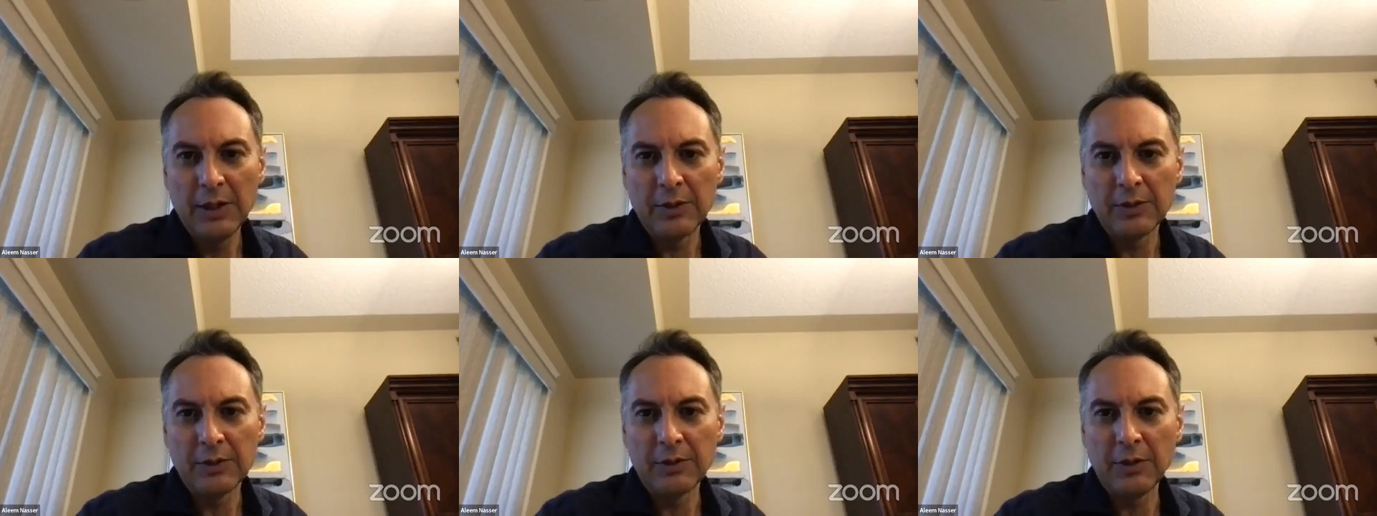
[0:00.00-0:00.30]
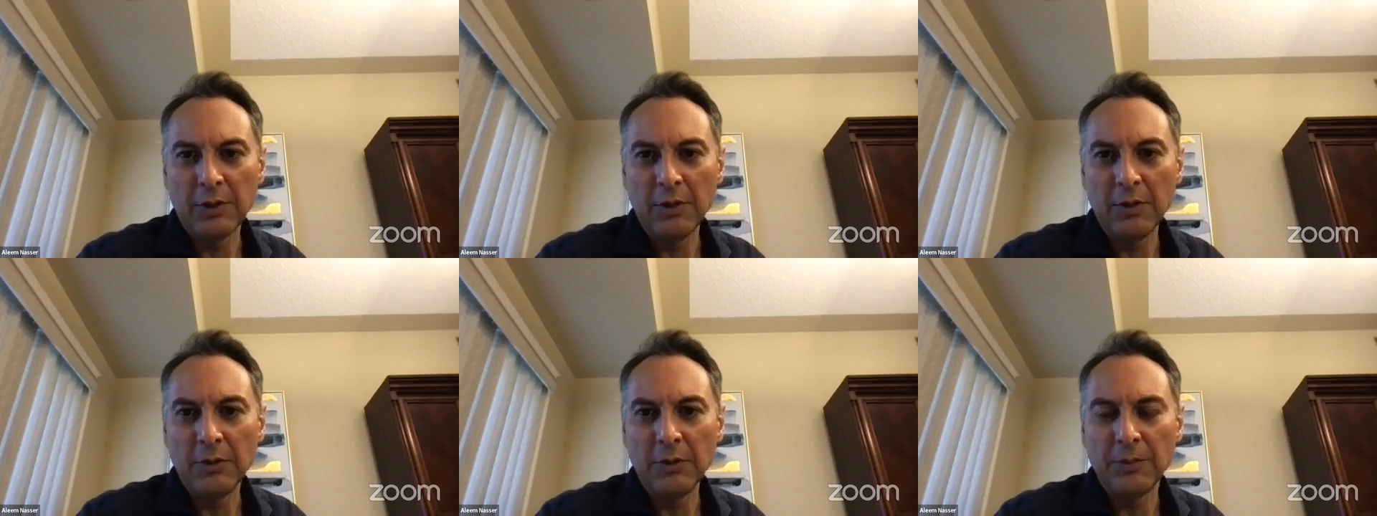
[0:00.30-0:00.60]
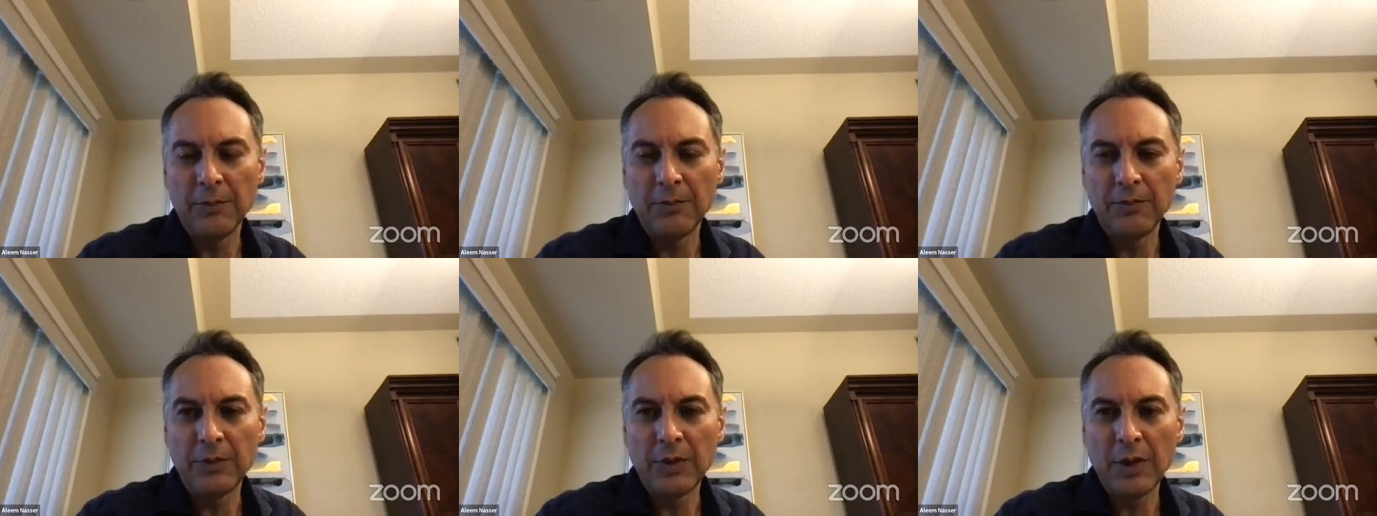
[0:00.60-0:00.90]

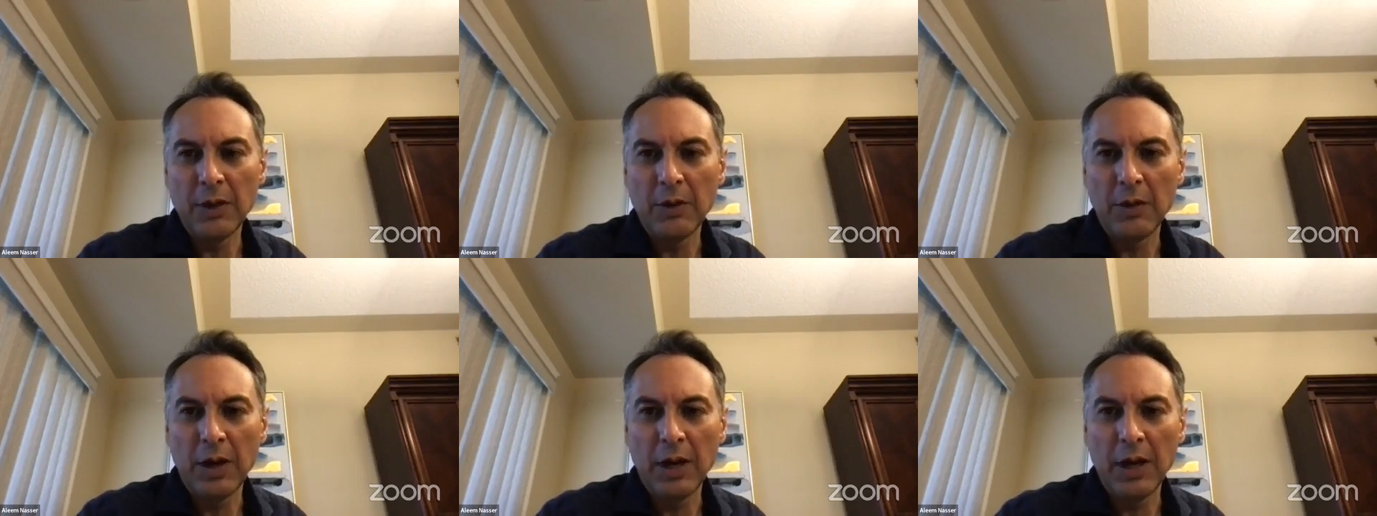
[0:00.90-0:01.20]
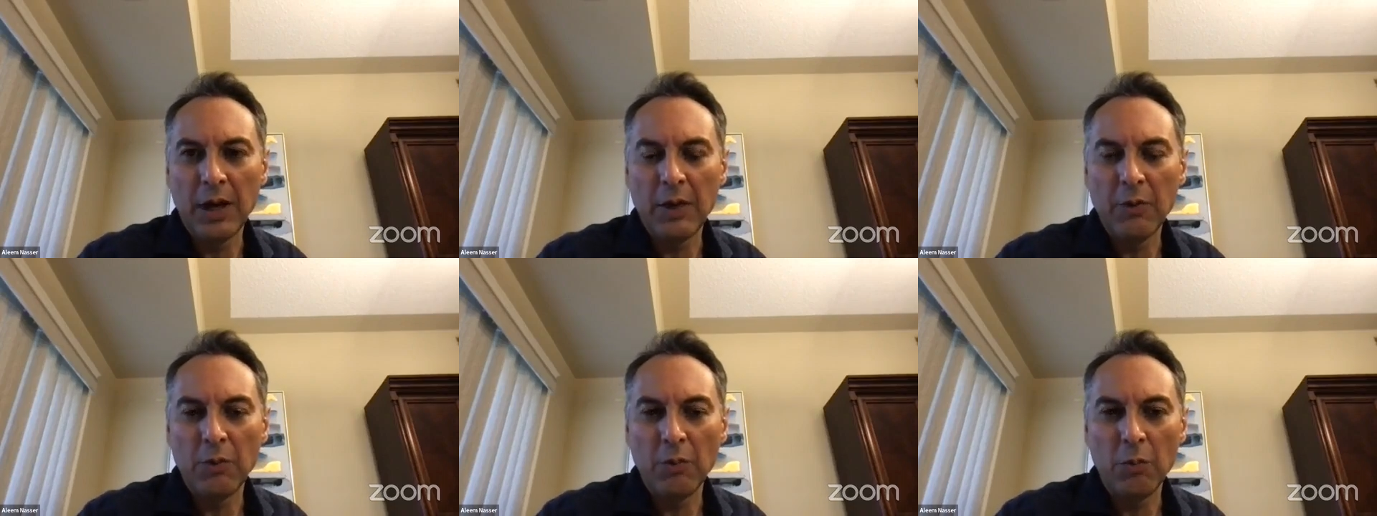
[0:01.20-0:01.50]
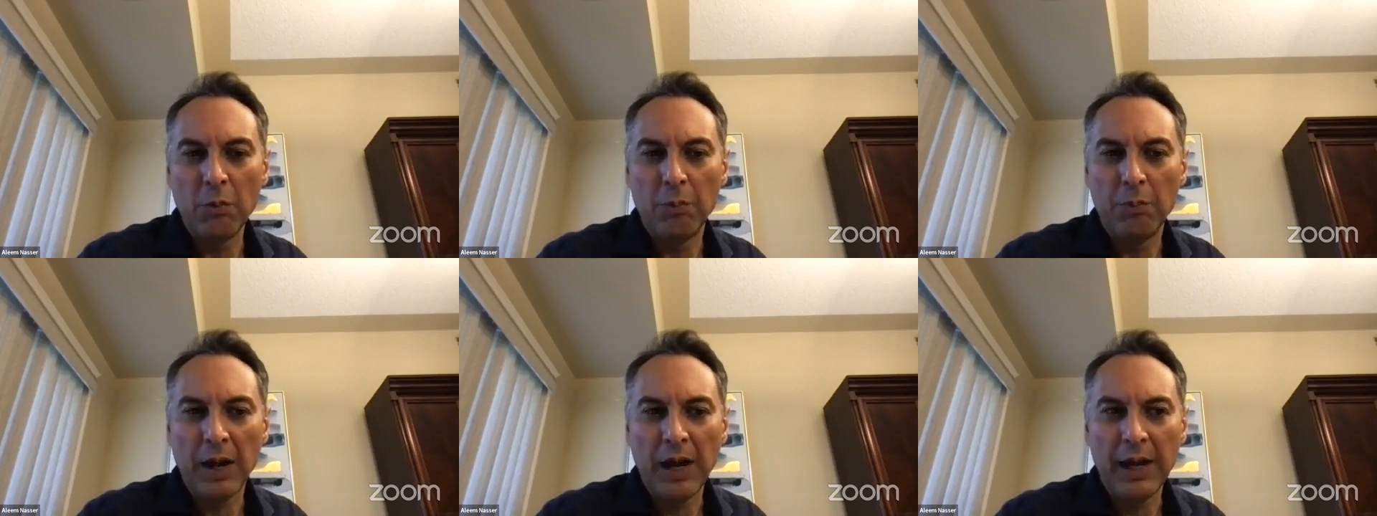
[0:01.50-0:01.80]
So
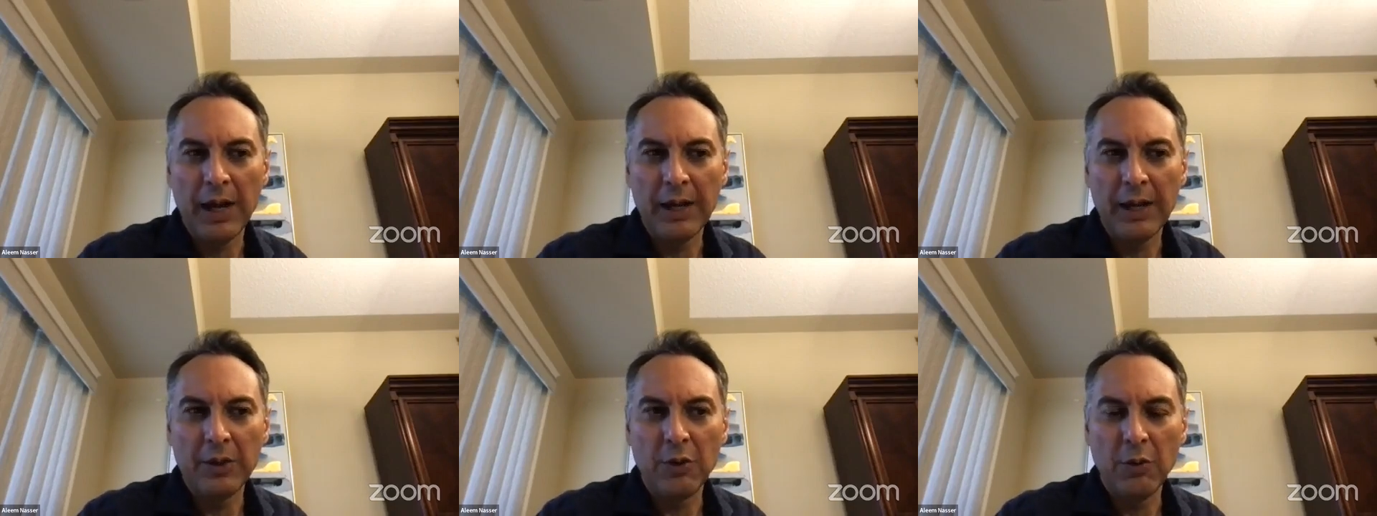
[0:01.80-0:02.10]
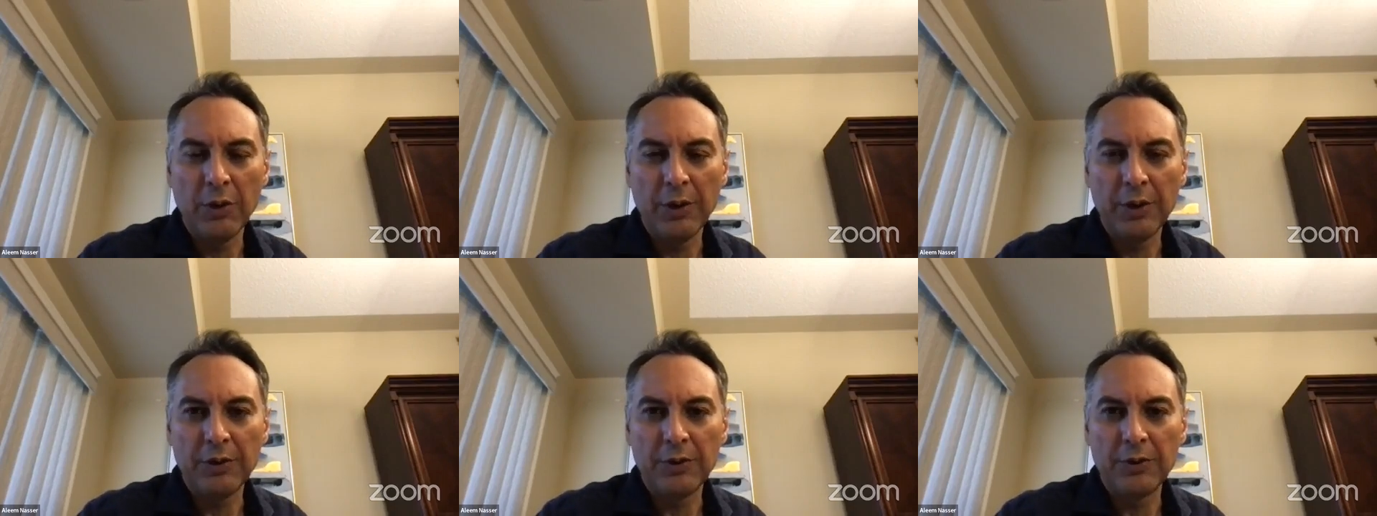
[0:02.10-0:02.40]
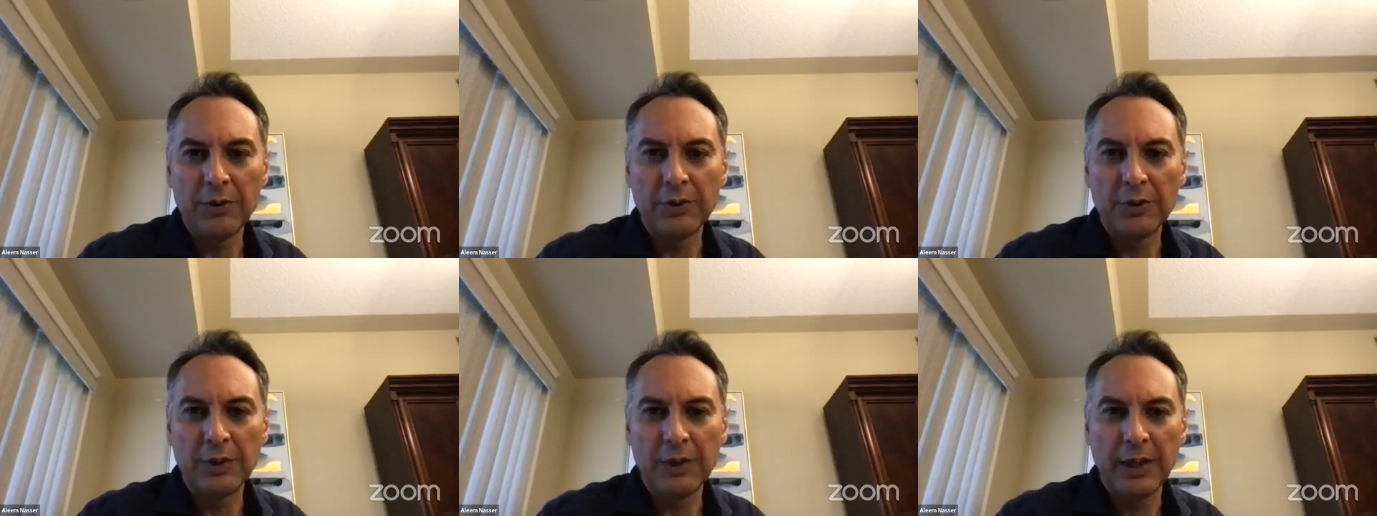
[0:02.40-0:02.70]
by going
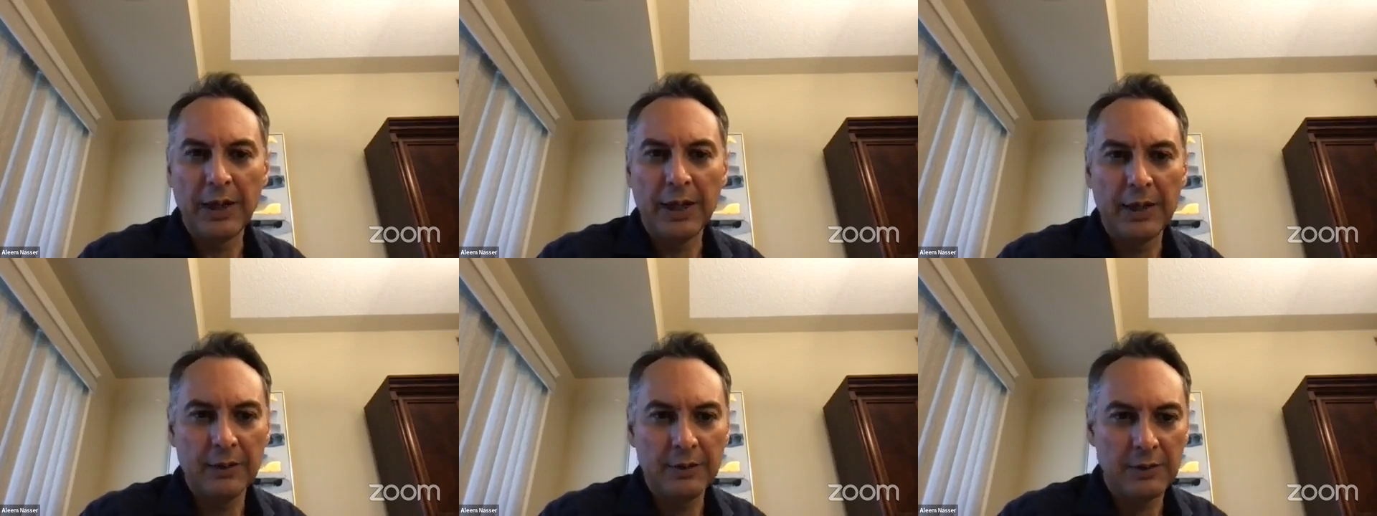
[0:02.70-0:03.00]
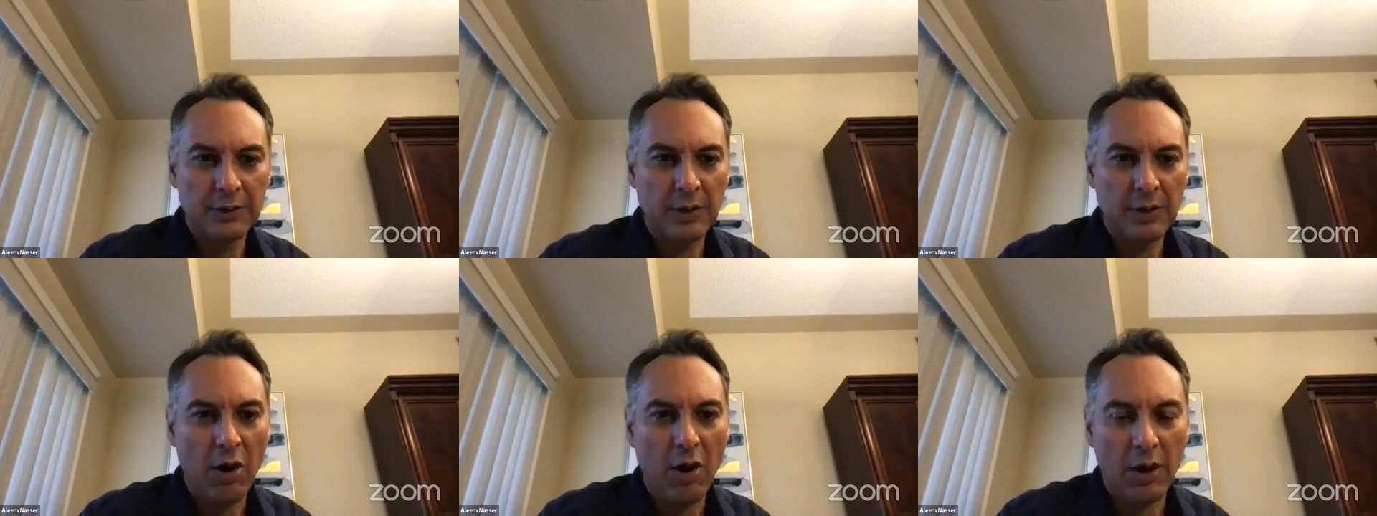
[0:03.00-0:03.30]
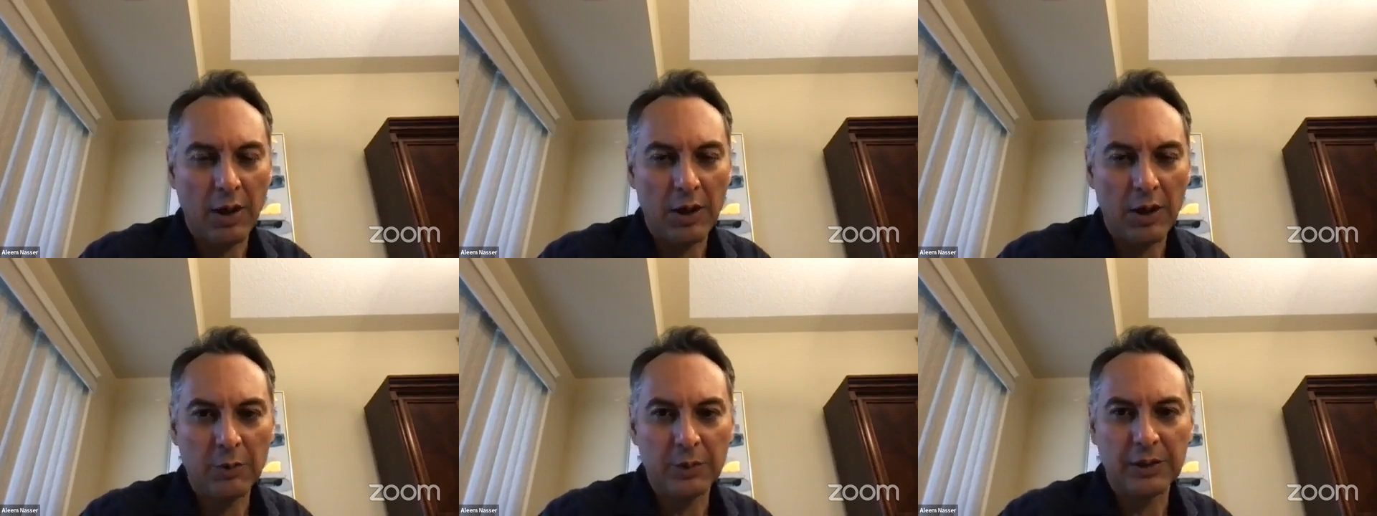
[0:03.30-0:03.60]
through today's talk,